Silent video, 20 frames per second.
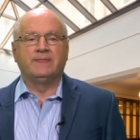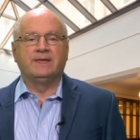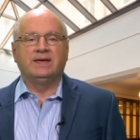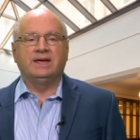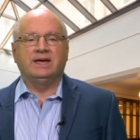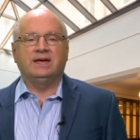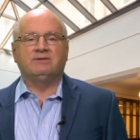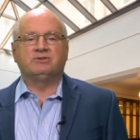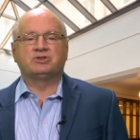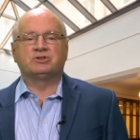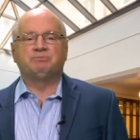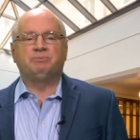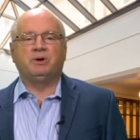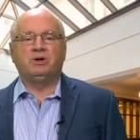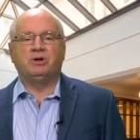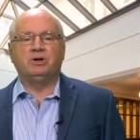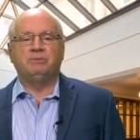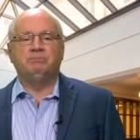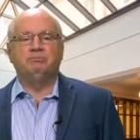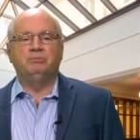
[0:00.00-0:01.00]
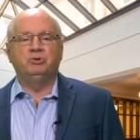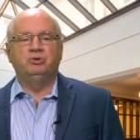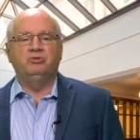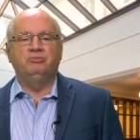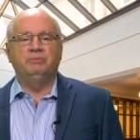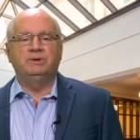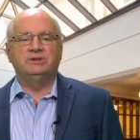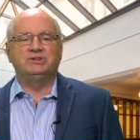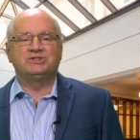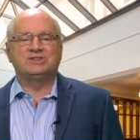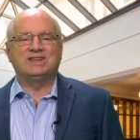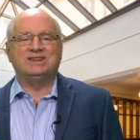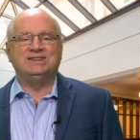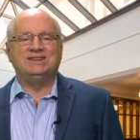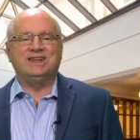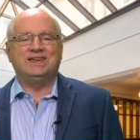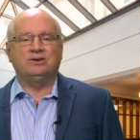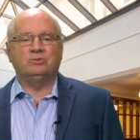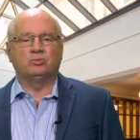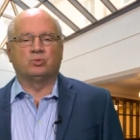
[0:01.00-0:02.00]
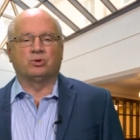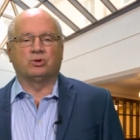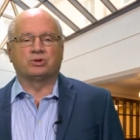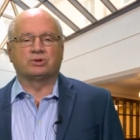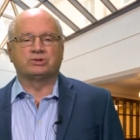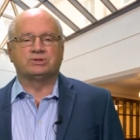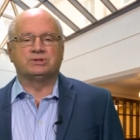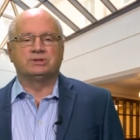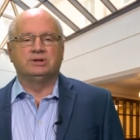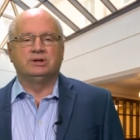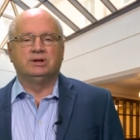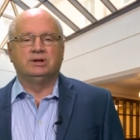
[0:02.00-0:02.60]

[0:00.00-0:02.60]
have spawned movements and networks